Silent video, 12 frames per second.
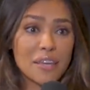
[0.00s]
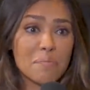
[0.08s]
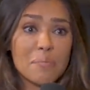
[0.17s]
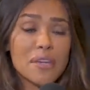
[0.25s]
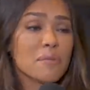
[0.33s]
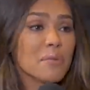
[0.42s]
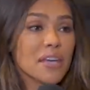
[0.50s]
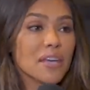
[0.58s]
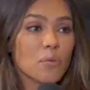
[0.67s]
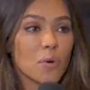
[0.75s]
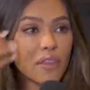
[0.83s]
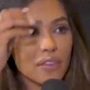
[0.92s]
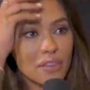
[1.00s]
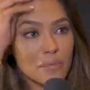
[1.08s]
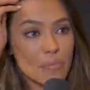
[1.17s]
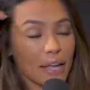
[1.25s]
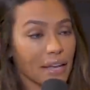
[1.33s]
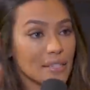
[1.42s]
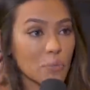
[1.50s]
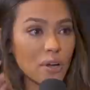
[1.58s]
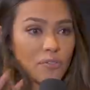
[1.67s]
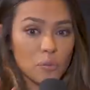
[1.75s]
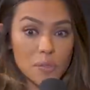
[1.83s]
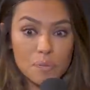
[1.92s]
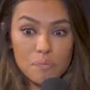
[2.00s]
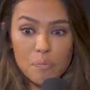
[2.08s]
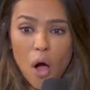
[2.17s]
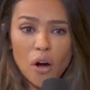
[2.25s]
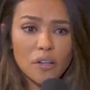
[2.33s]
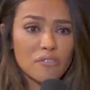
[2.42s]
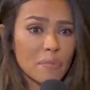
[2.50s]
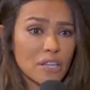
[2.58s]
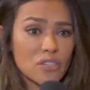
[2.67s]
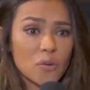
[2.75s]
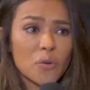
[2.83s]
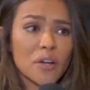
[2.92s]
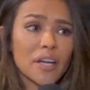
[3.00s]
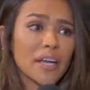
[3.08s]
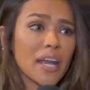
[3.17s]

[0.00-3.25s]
Like me being with my ex-boyfriend was part of my story,